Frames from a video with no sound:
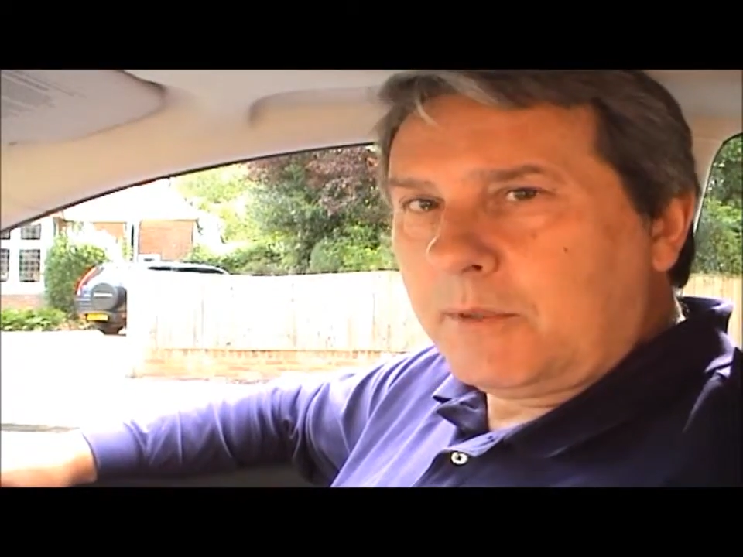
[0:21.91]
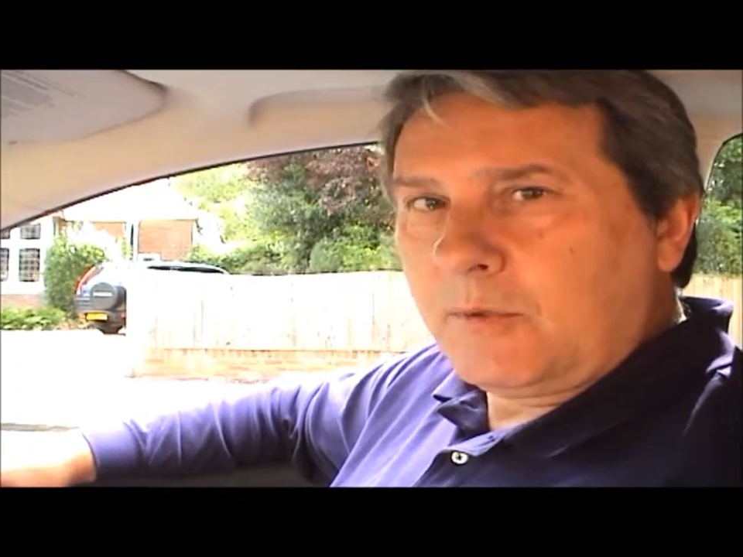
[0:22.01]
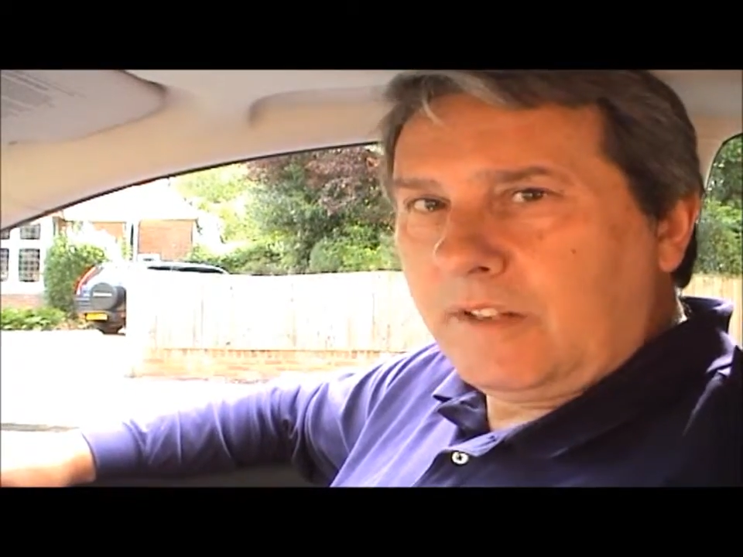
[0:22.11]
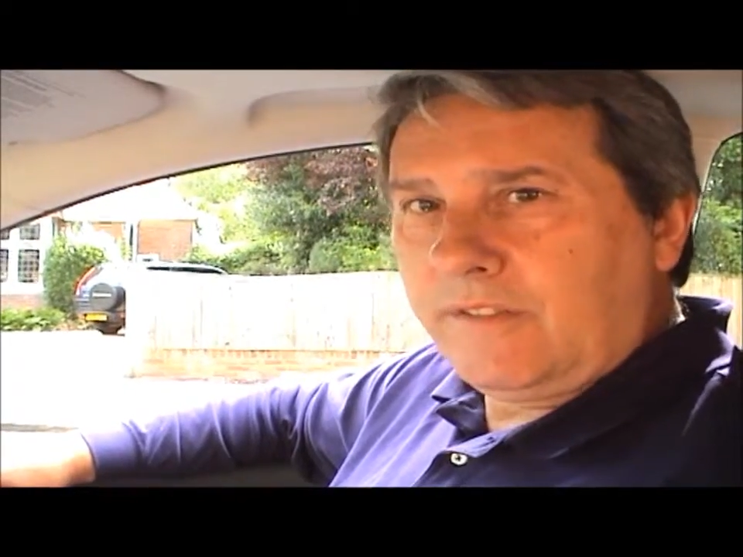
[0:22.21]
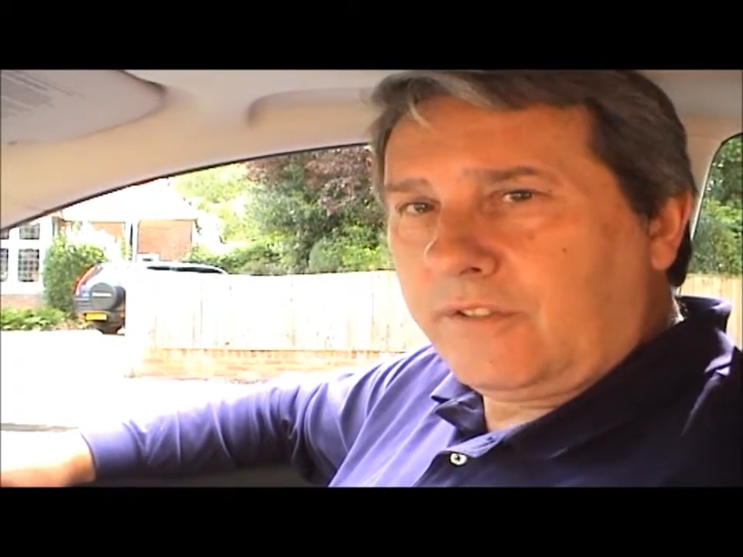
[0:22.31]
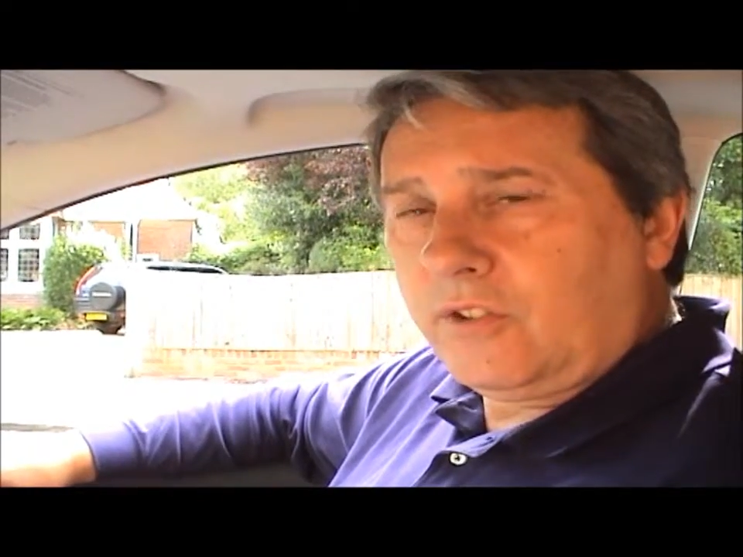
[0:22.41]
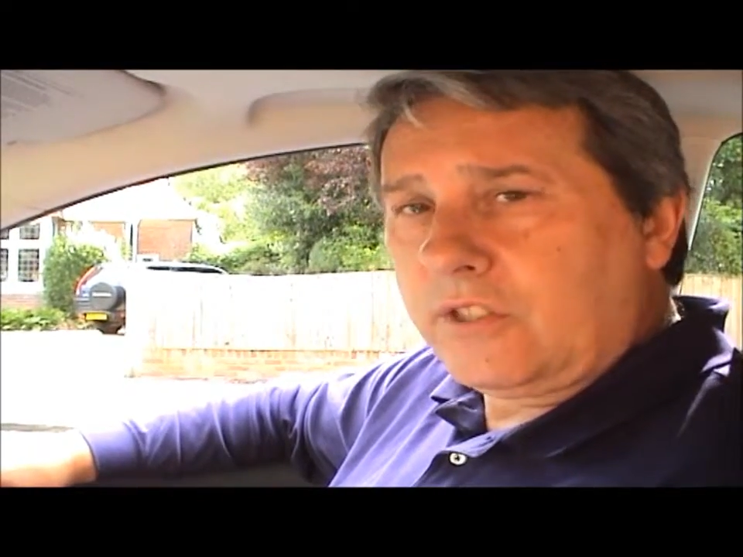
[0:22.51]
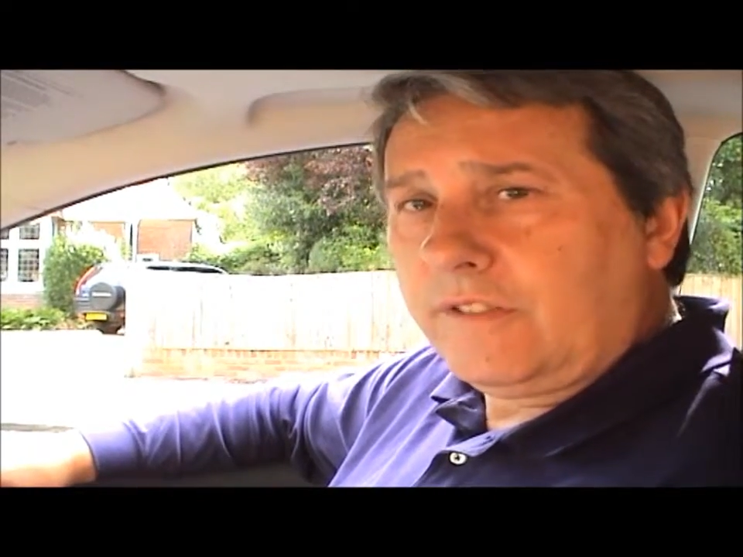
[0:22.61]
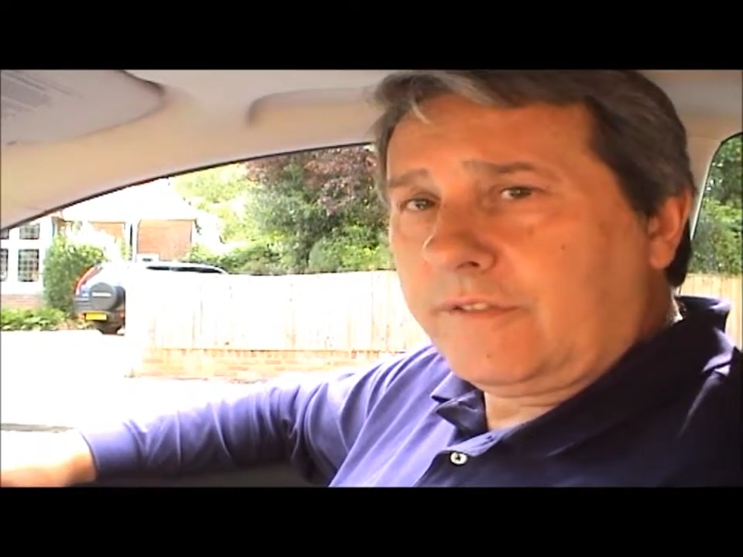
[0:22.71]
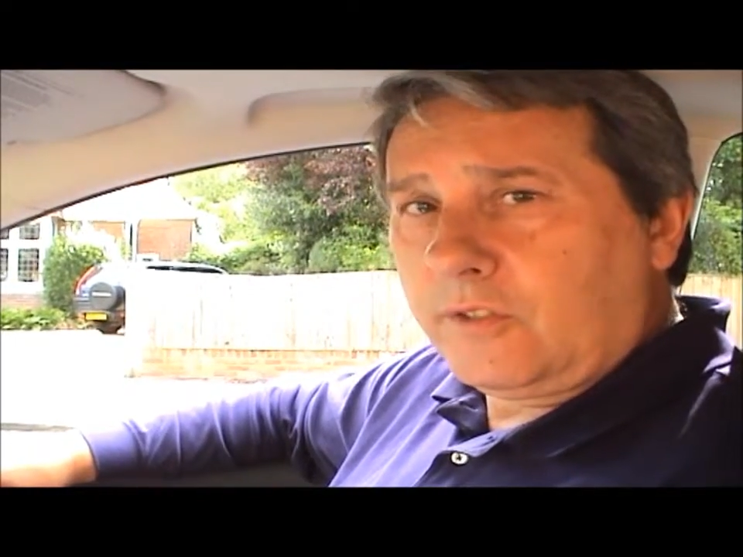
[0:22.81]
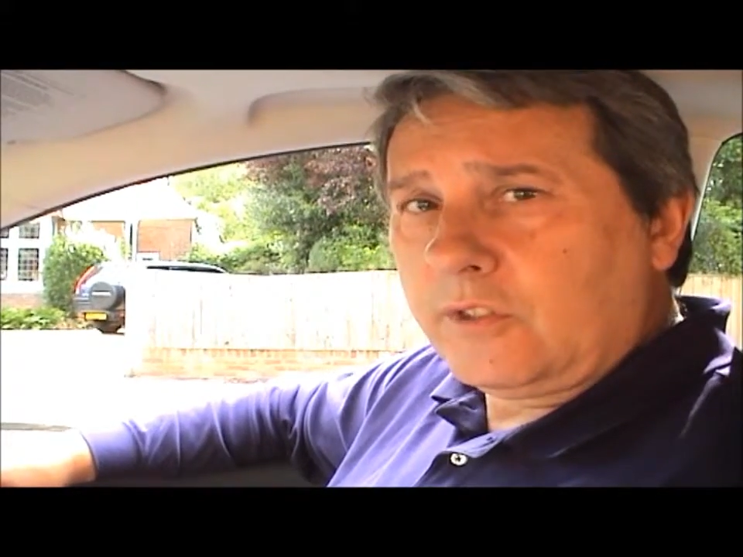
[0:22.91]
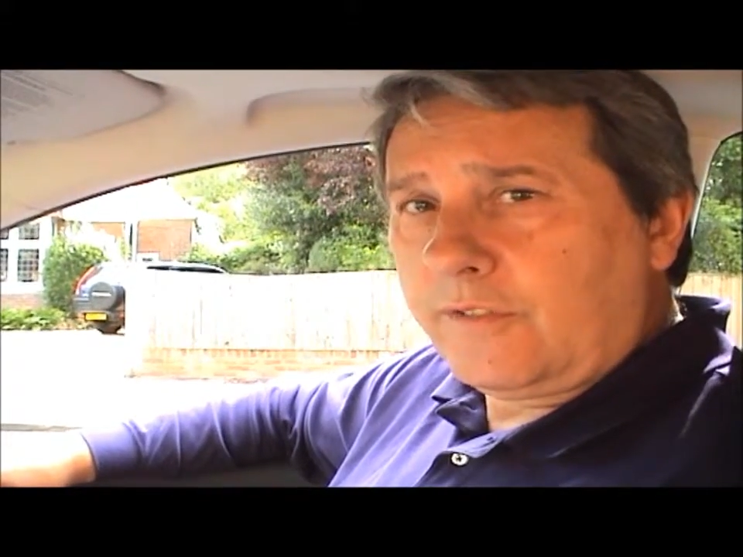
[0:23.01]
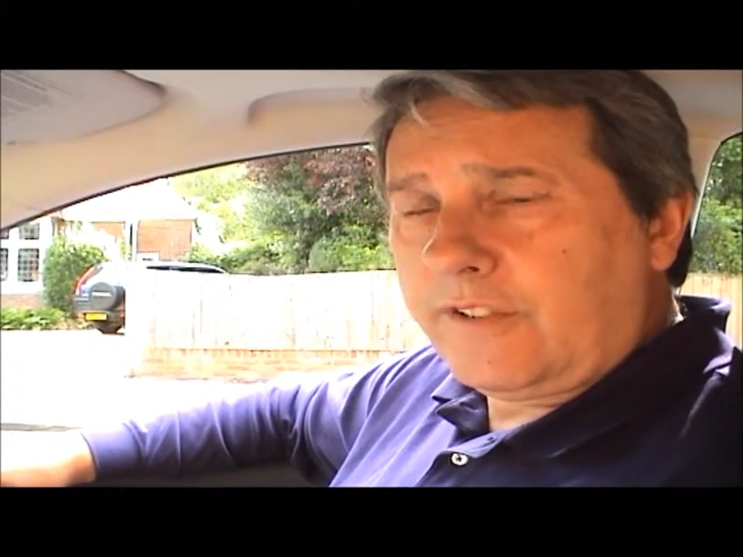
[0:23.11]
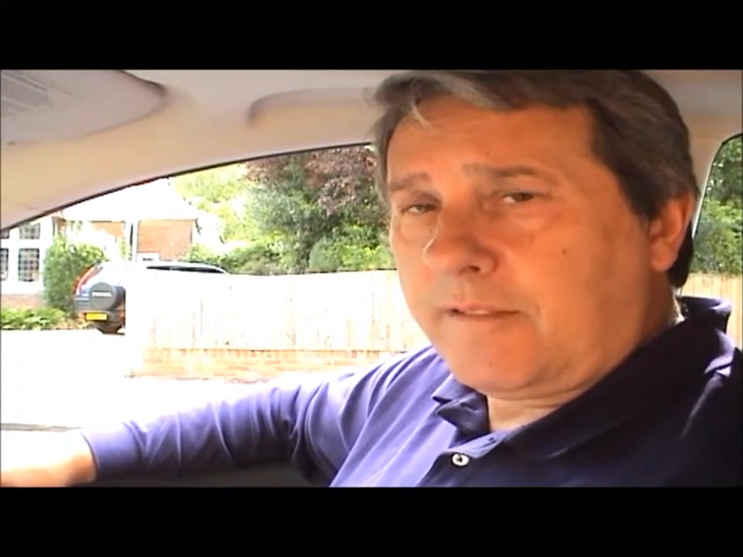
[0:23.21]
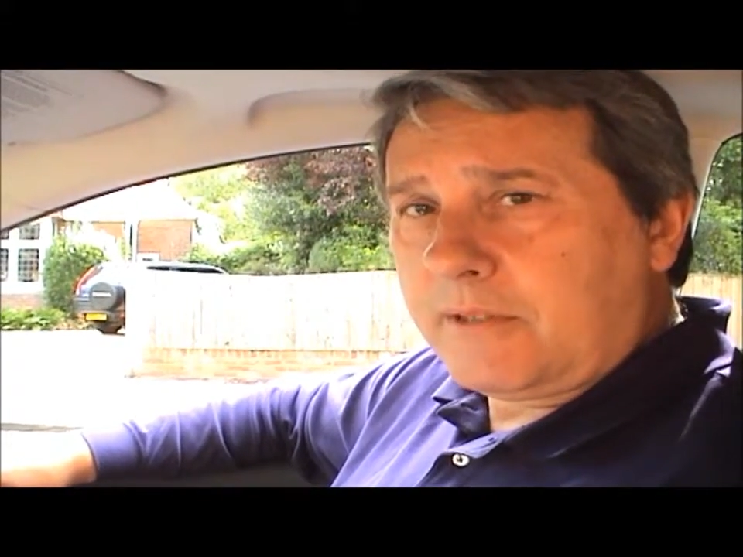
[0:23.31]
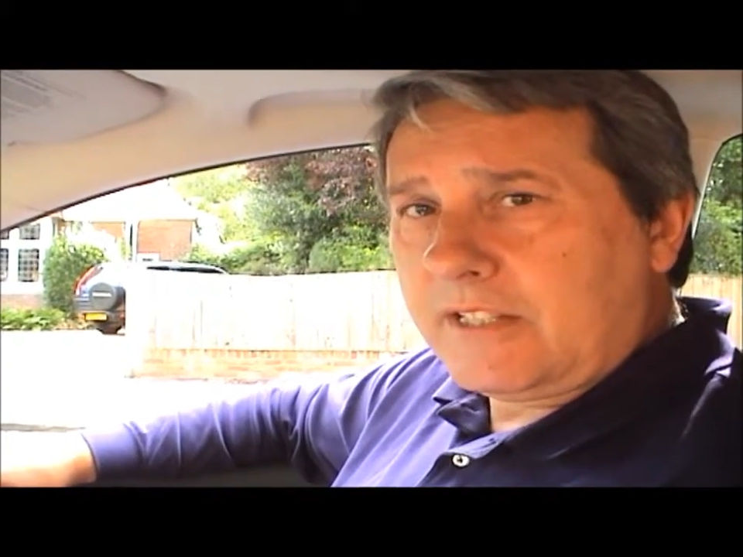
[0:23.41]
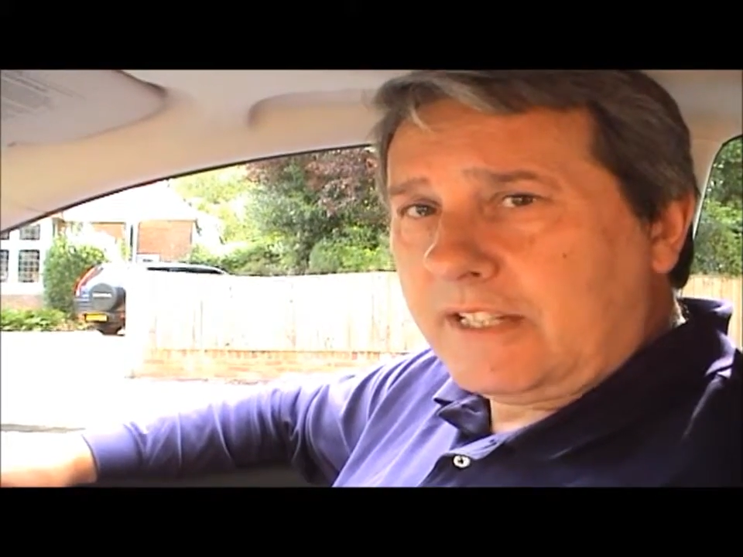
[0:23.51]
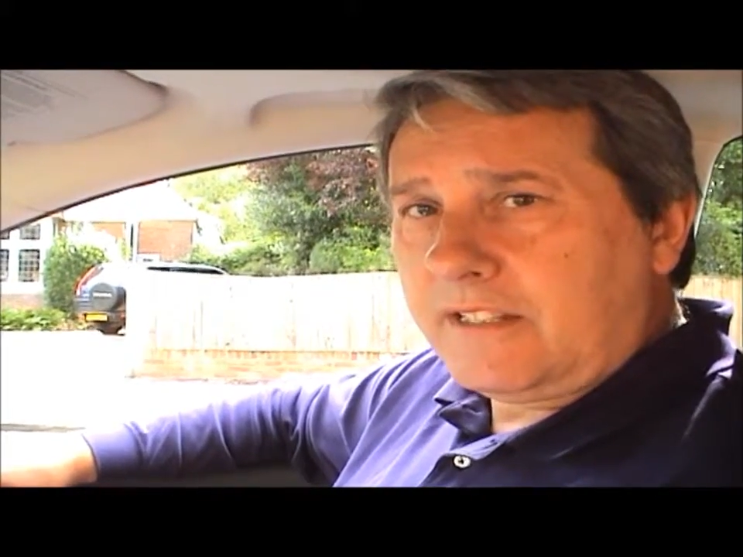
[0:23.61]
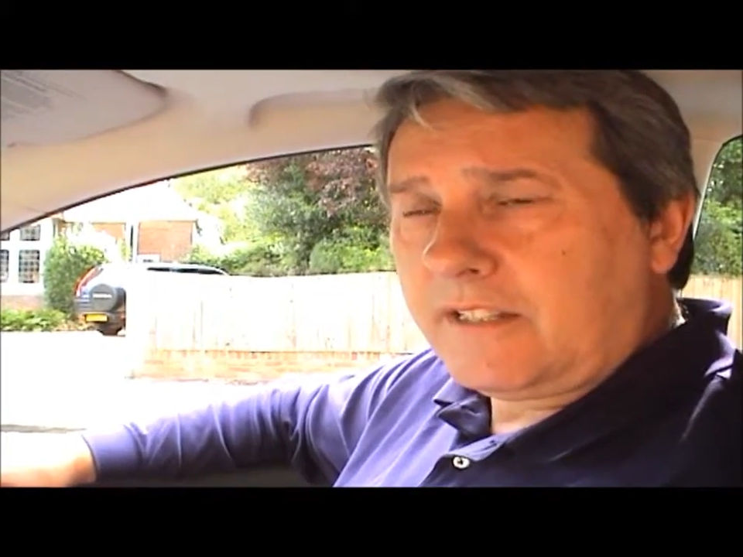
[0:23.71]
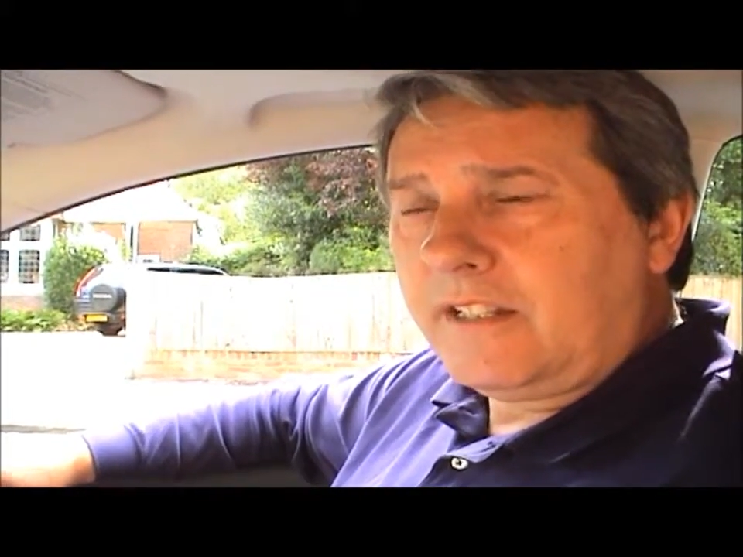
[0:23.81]
between 40 and
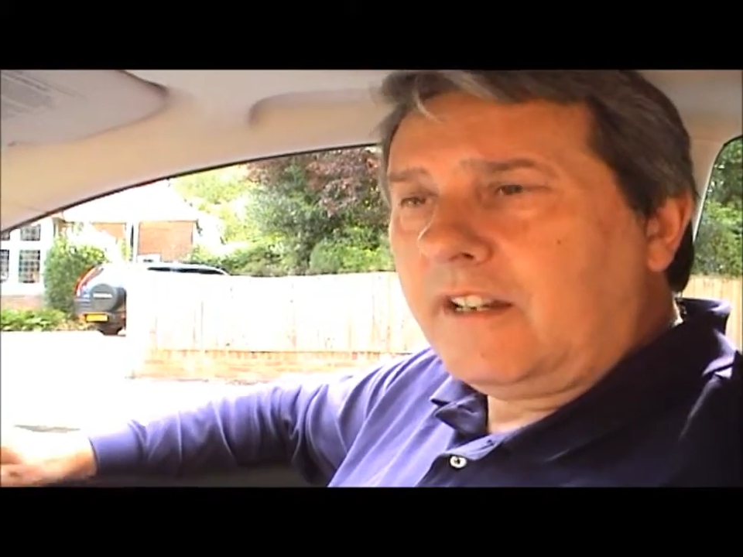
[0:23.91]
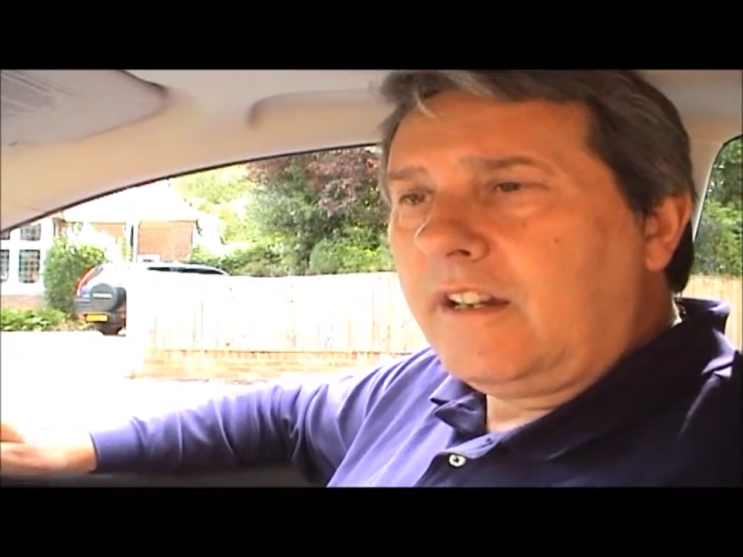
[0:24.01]
45%